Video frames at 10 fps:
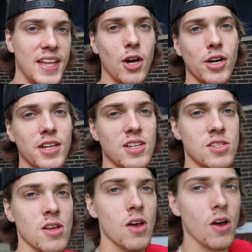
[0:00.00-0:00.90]
And there it
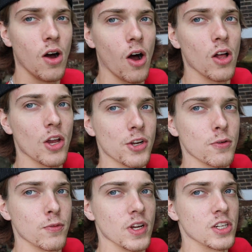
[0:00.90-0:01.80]
is. All our new
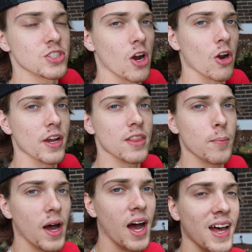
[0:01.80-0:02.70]
fish are in the
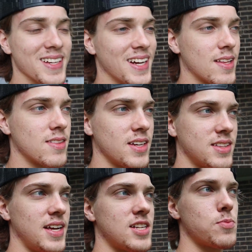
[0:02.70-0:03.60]
pond, and I think
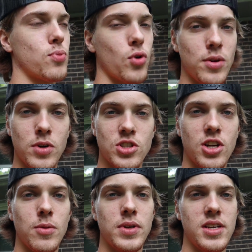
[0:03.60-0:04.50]
that's pretty much
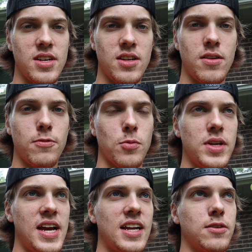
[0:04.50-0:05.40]
gonna be it for
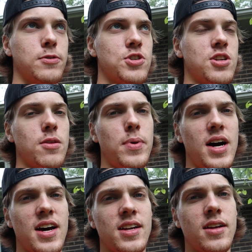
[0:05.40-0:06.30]
me adding fish to the
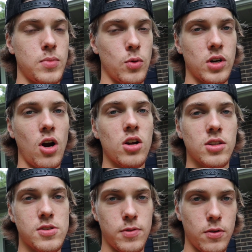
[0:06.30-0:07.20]
pond. But
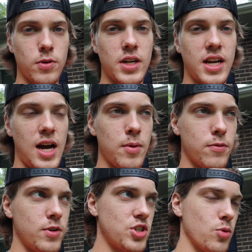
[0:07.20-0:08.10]
regardless, feel free to comment
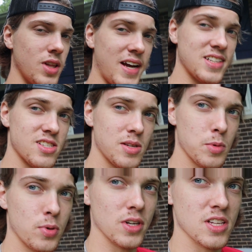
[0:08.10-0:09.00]
fish you would like to see me
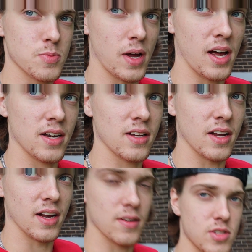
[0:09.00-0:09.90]
put in this pond,
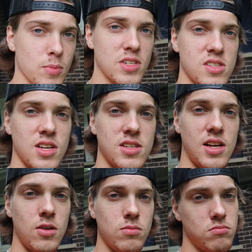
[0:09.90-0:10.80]
and if something sticks
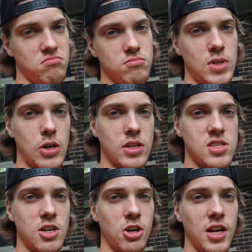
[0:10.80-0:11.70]
out, I'll
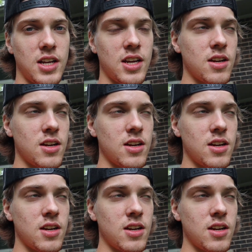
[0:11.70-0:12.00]
consider getting